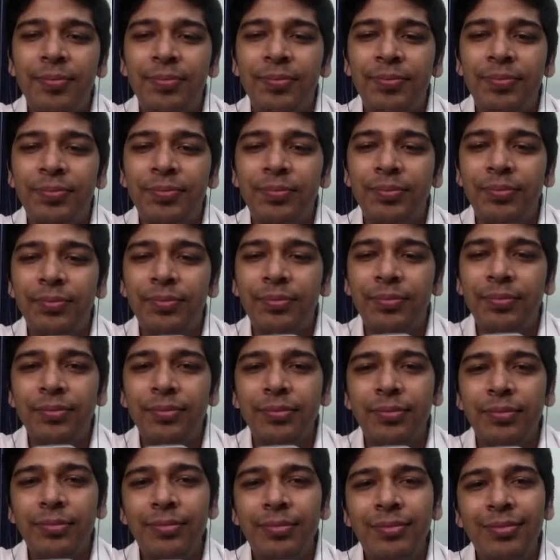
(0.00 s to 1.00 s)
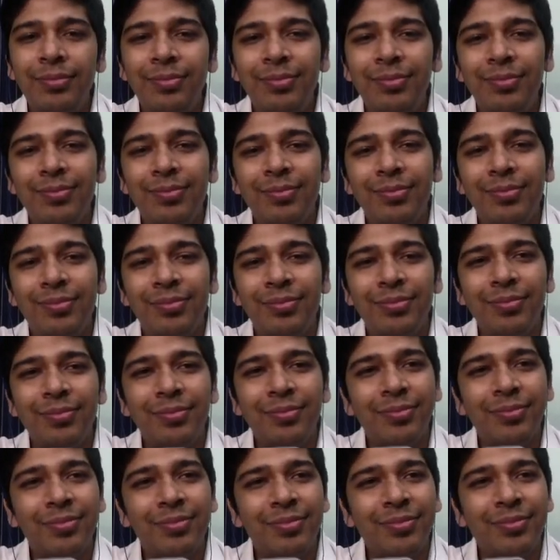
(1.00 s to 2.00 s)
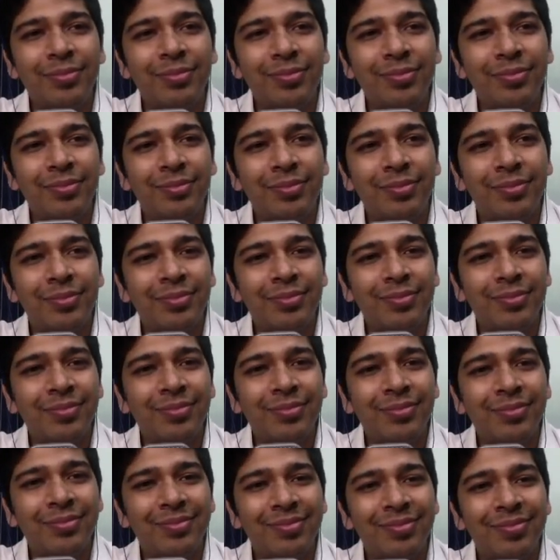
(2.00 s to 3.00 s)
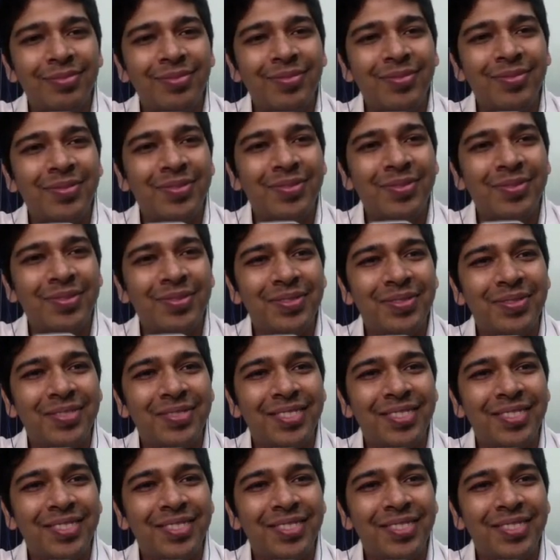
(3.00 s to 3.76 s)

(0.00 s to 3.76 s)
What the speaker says: (silent)